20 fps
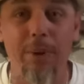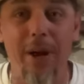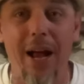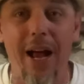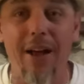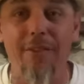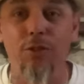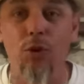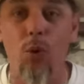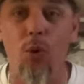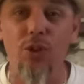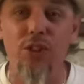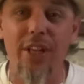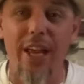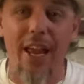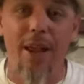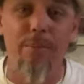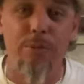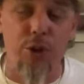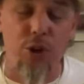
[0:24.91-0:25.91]
I, of course,
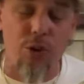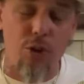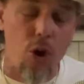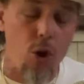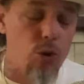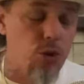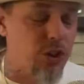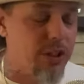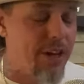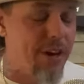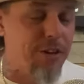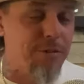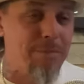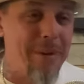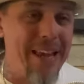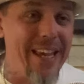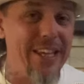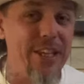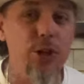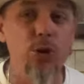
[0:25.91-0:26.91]
am your host, Laird
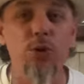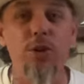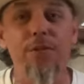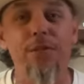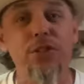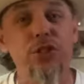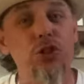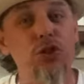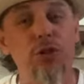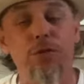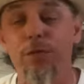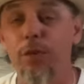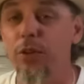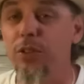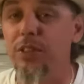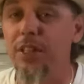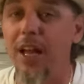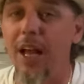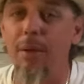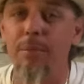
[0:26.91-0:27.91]
Mayhew. And if this is your
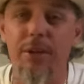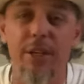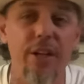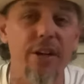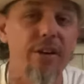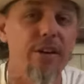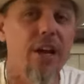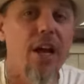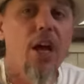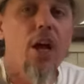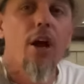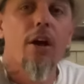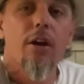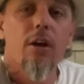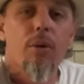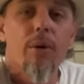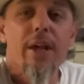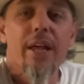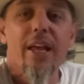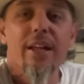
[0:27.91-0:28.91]
first time here,
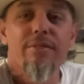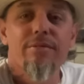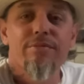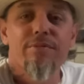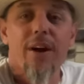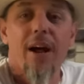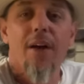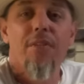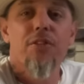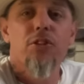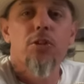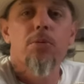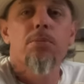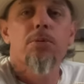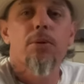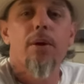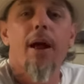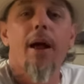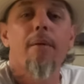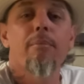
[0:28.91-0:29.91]
go ahead and find the
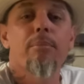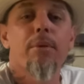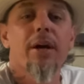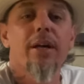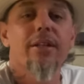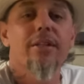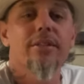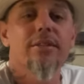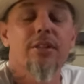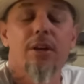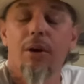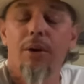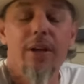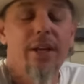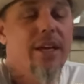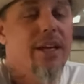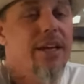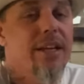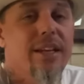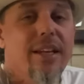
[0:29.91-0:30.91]
subscribe button. Go
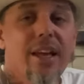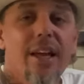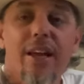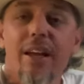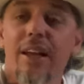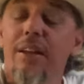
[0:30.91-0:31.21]
ahead.